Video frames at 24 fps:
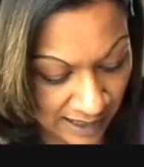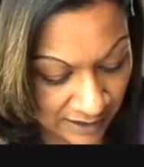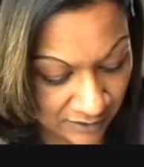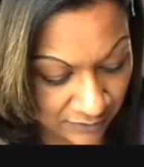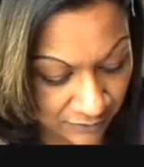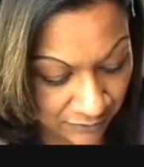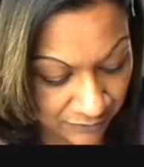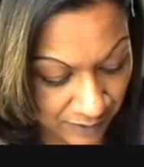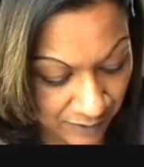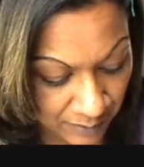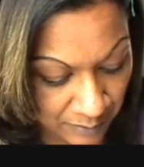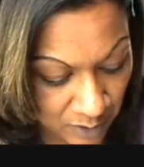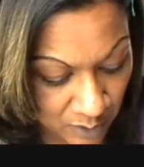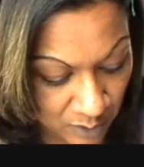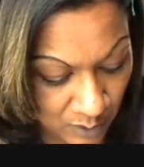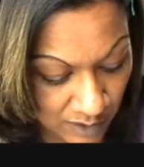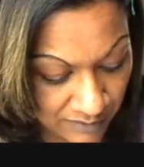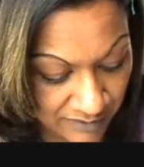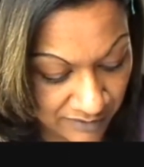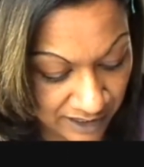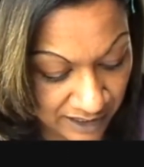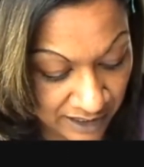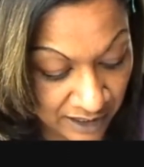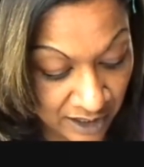And
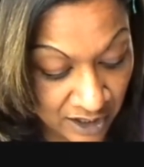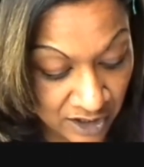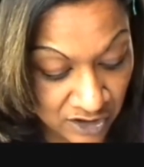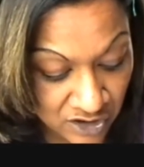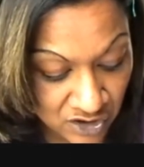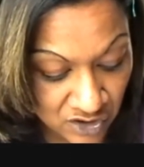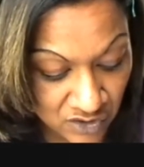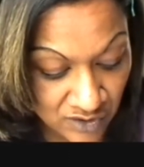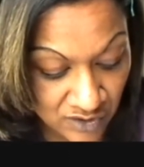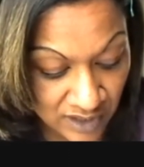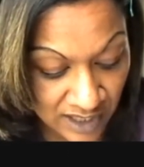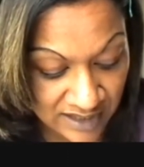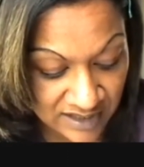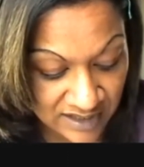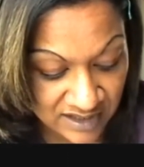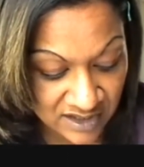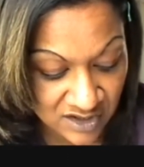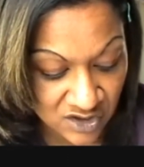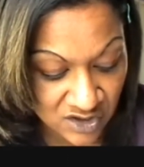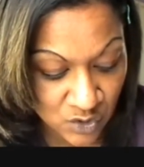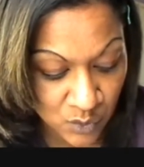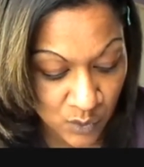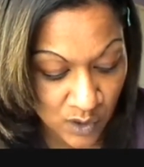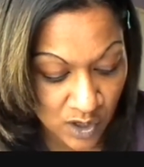February
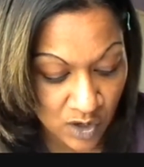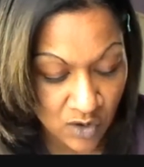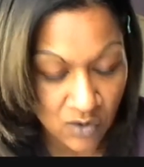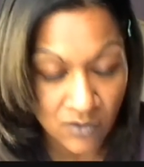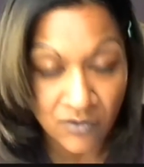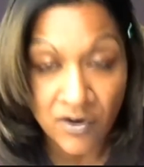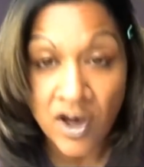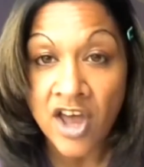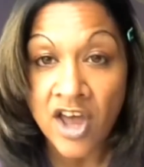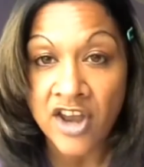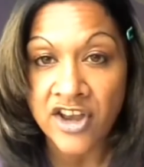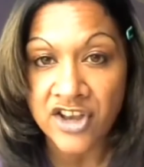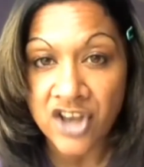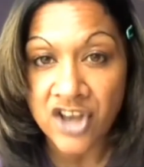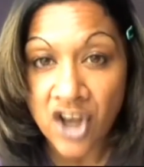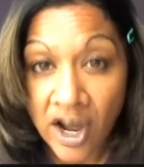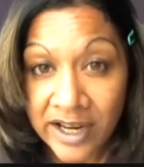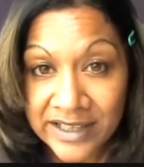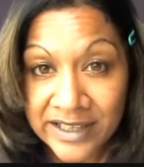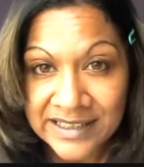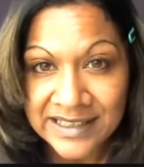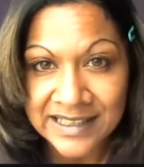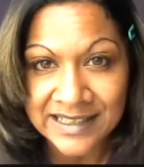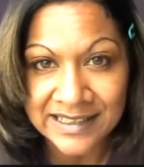2012,
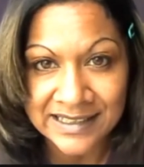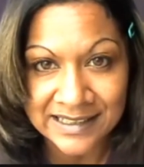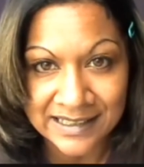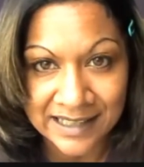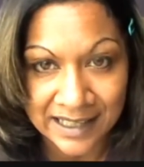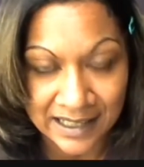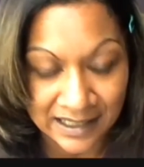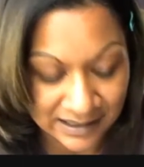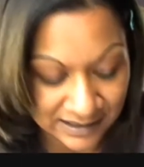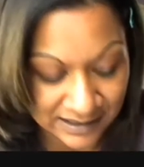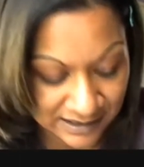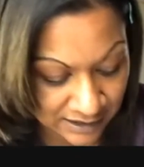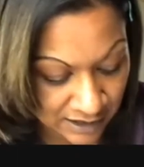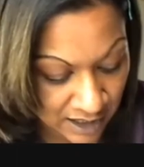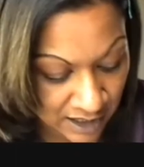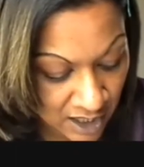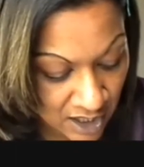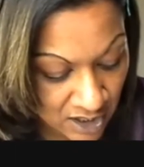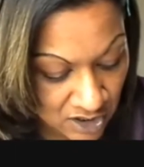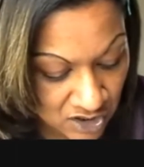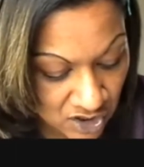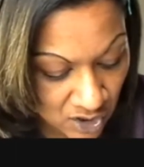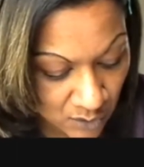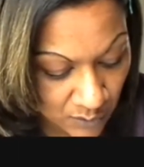96.
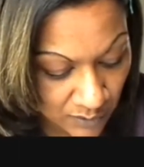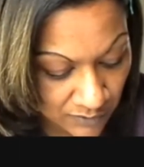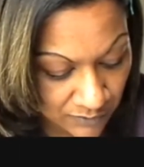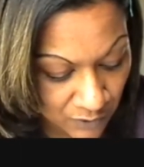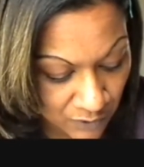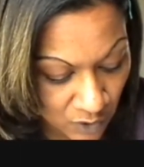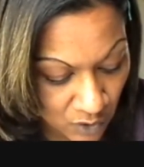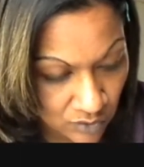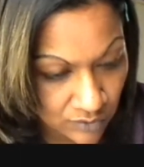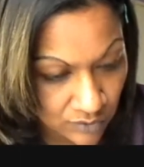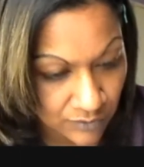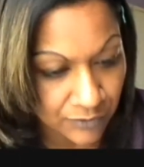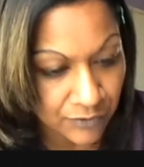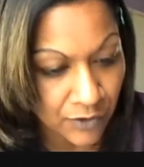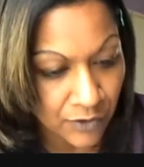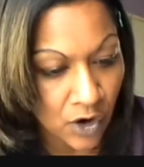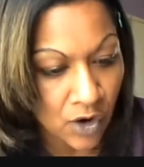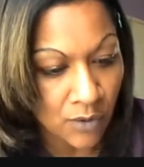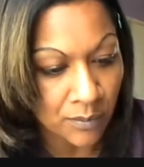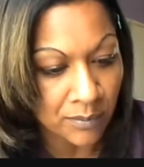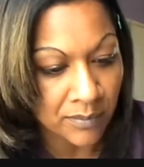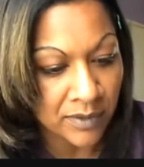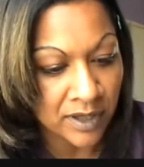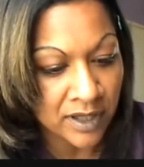So we've gone
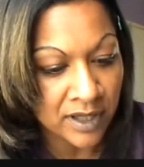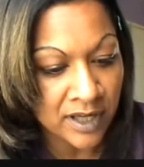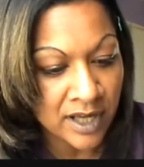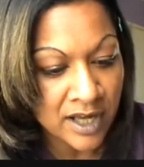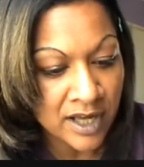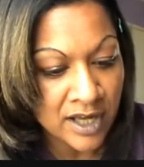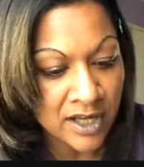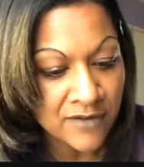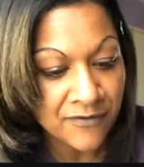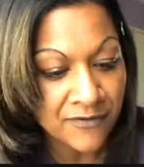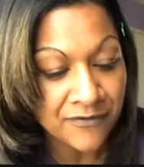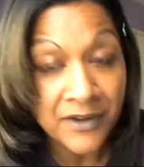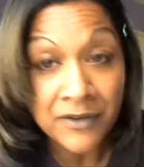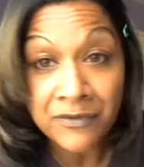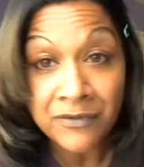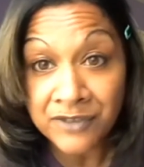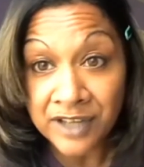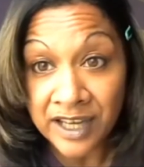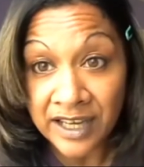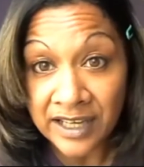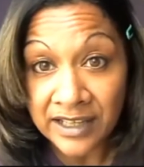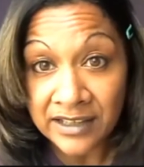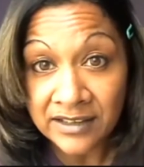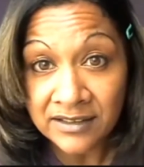from
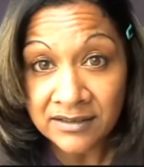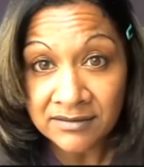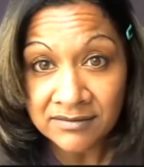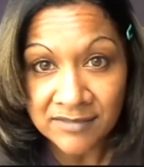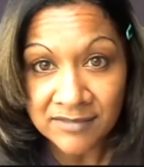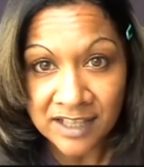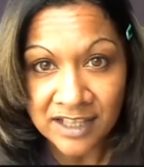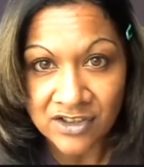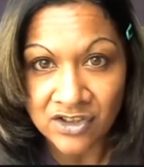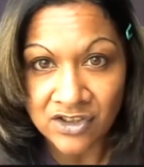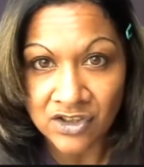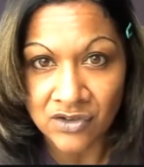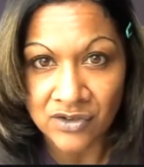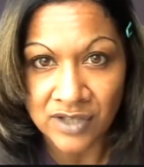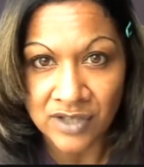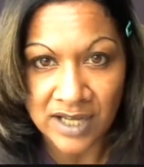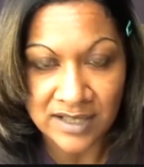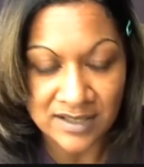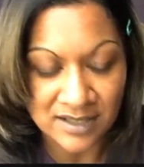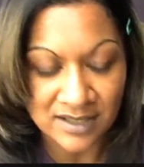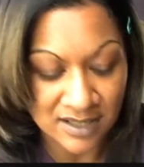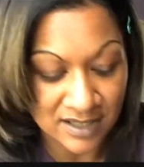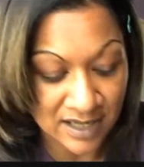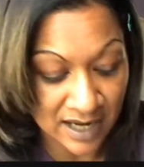15 in
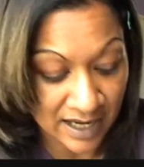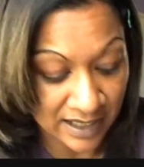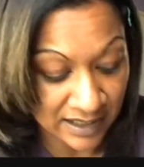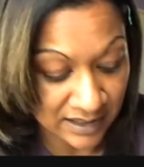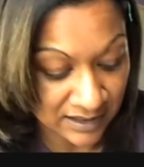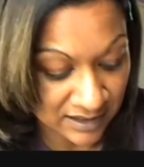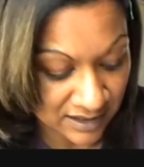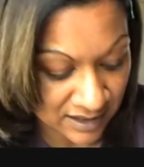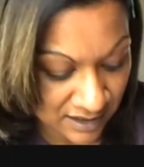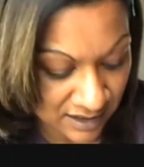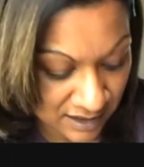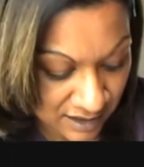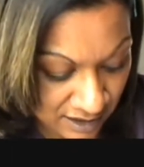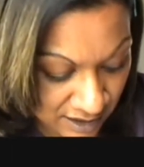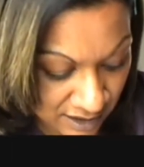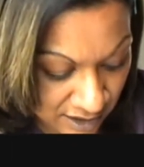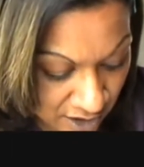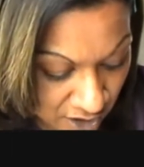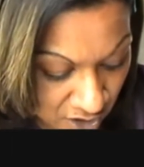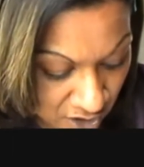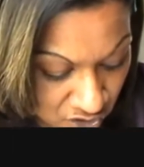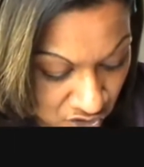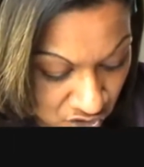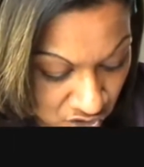2008
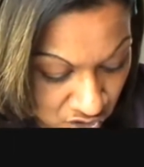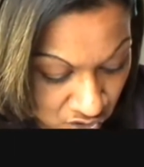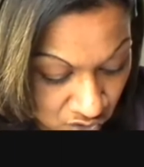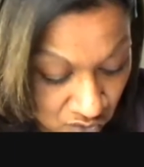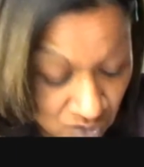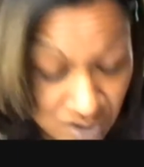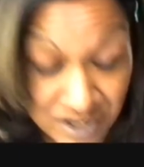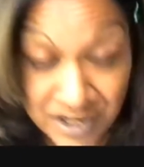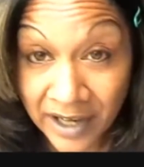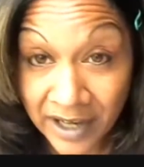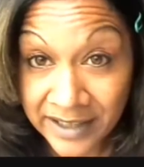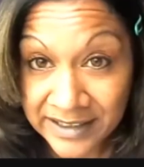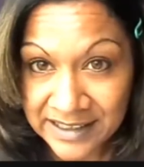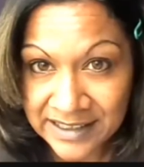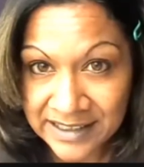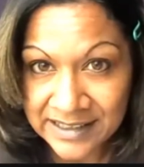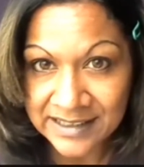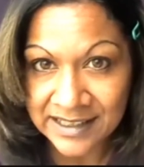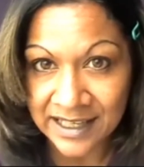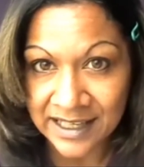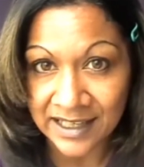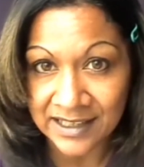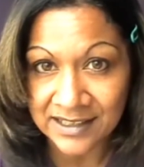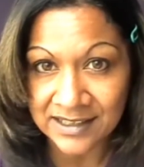to
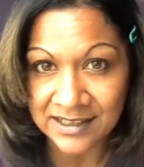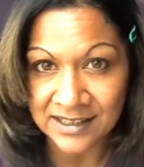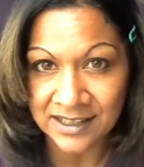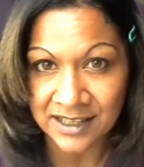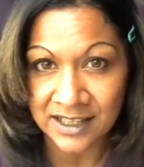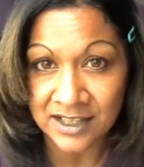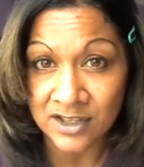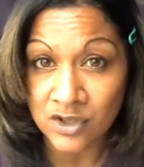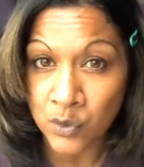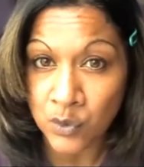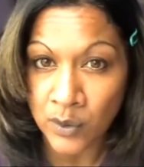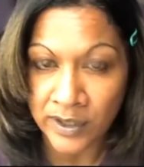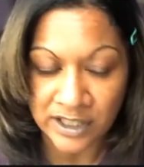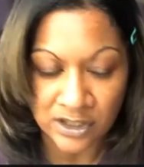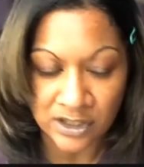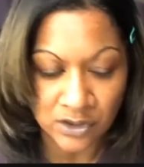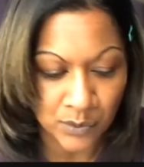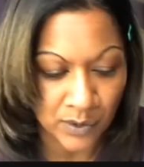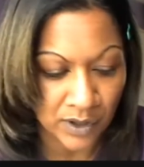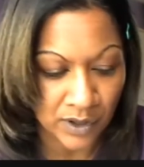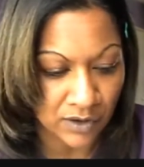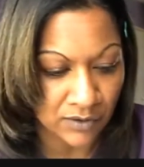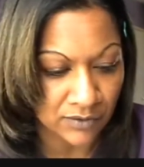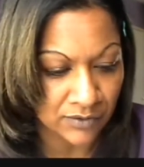96 in
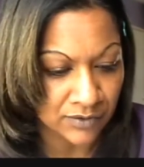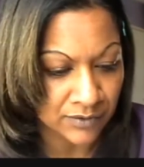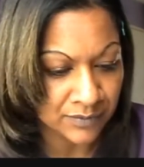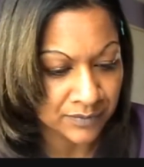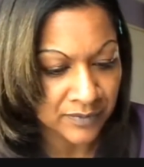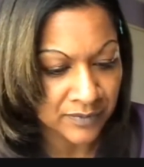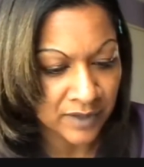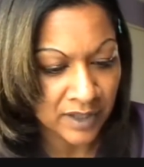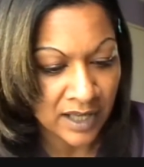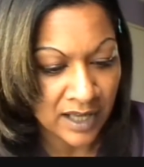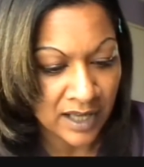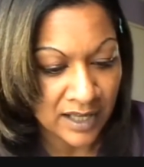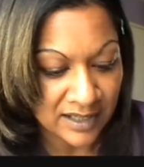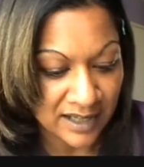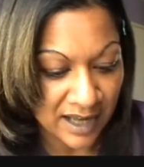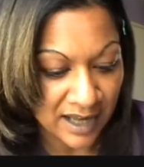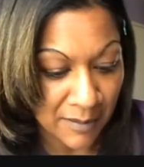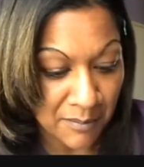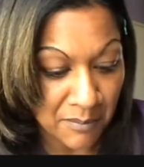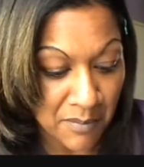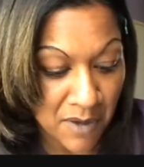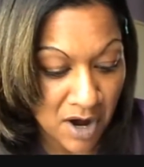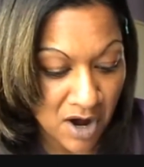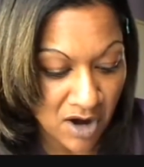2012.
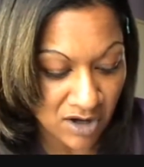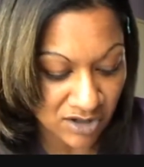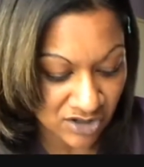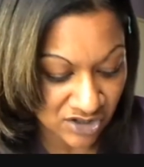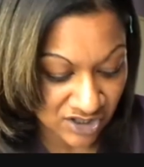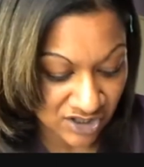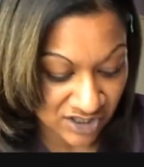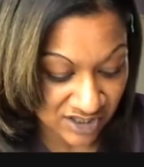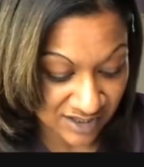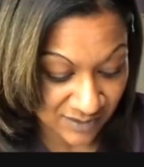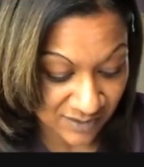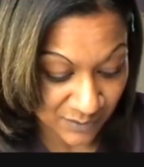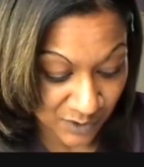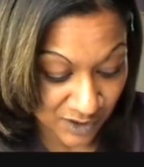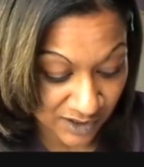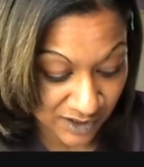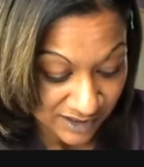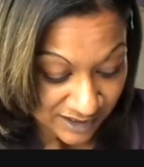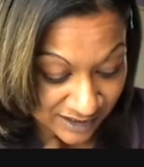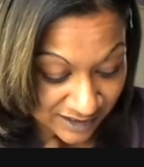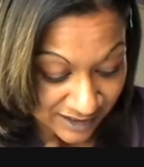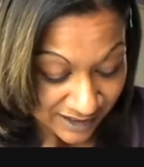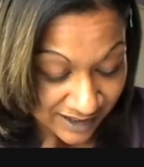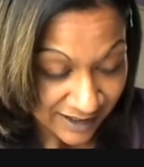Now March is the
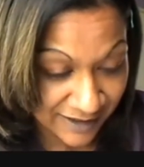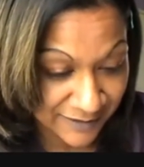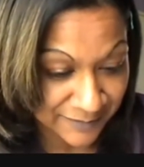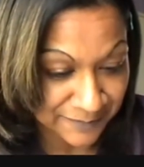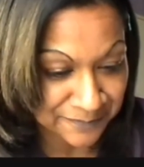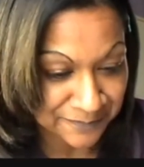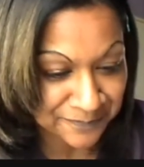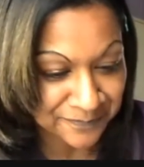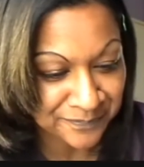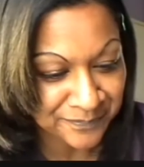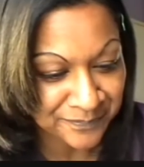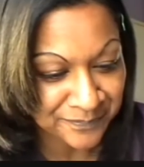worst here.